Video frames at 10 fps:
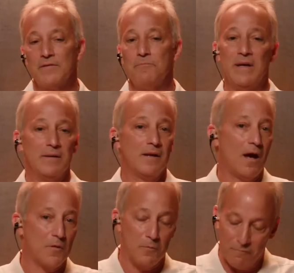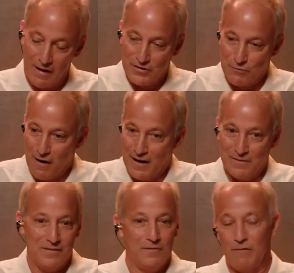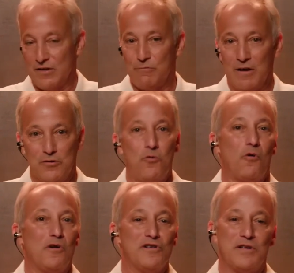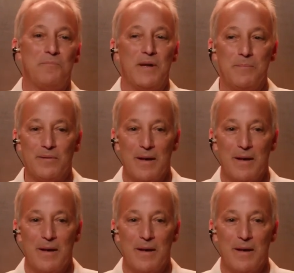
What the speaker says: meeting the other restaurateurs and people.